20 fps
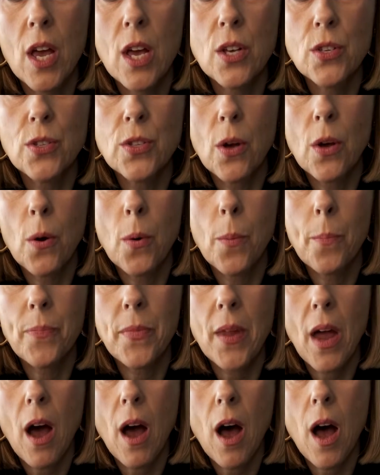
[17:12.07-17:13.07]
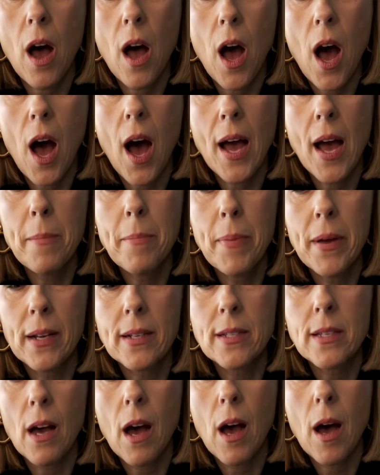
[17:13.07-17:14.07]
So I
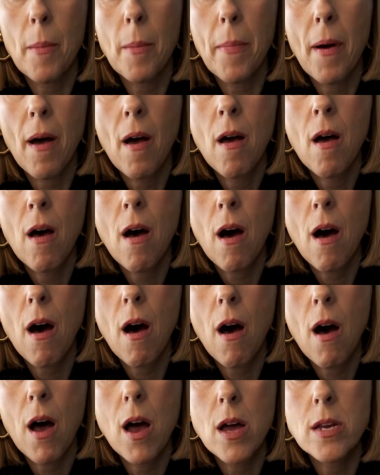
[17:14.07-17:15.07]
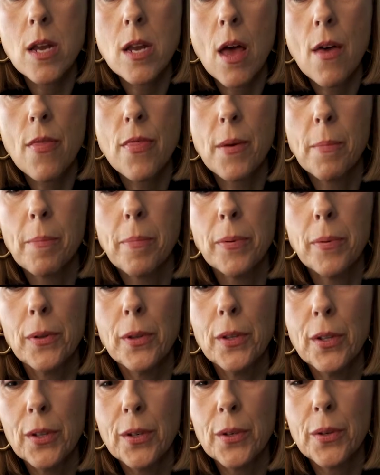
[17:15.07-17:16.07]
picked up on the
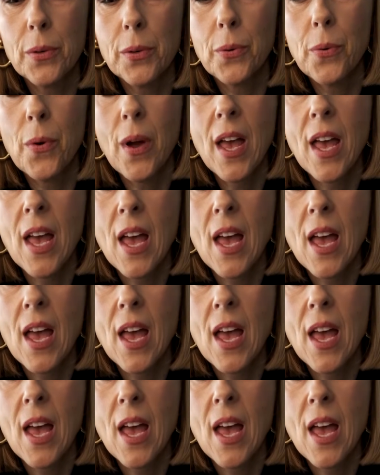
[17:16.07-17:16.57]
blue